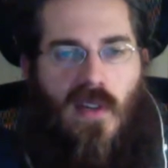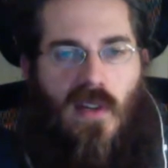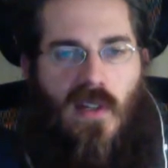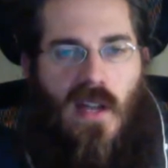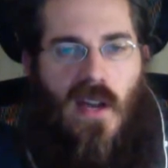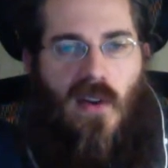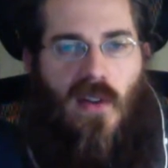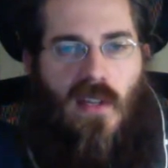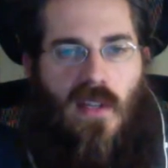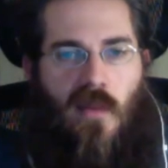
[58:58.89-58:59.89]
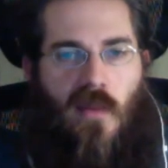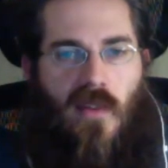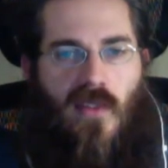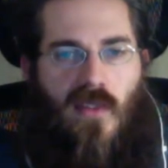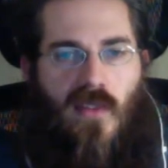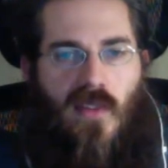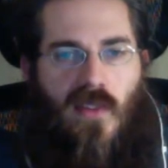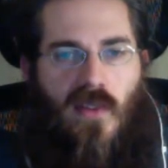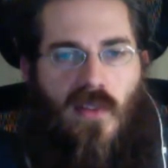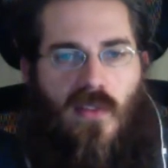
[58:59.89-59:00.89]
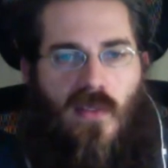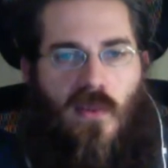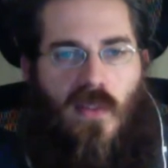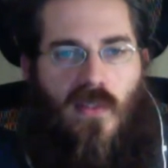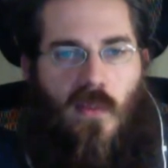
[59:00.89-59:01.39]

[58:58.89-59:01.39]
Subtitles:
and how did I get myself into a situation